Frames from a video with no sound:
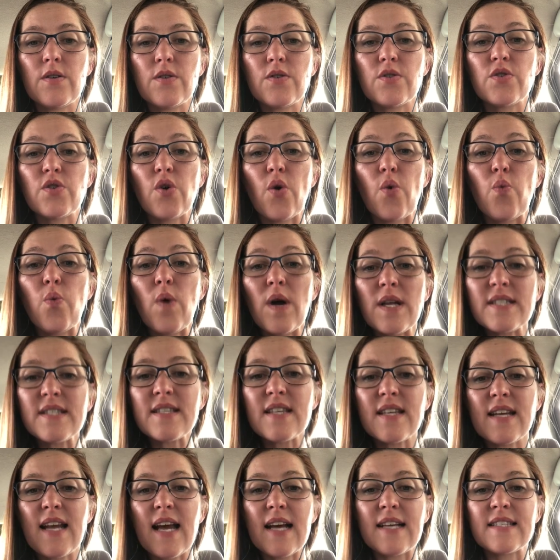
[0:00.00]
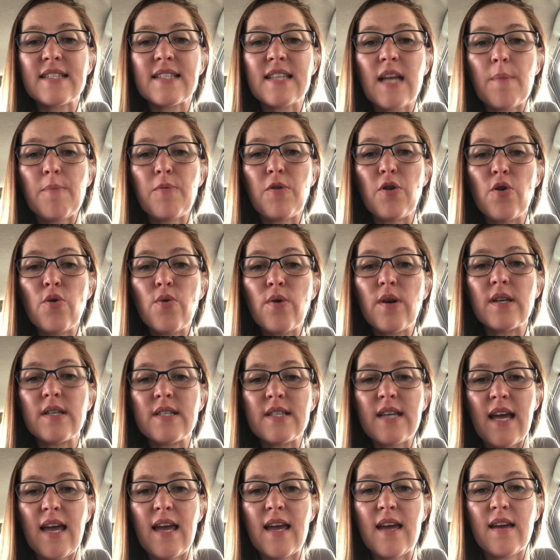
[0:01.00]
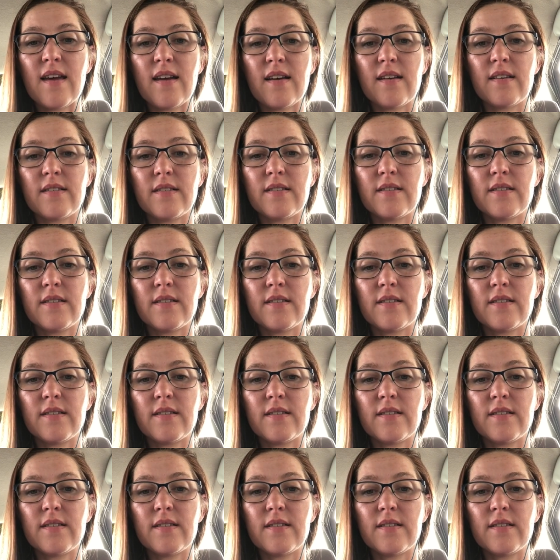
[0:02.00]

So what's the next step you can take?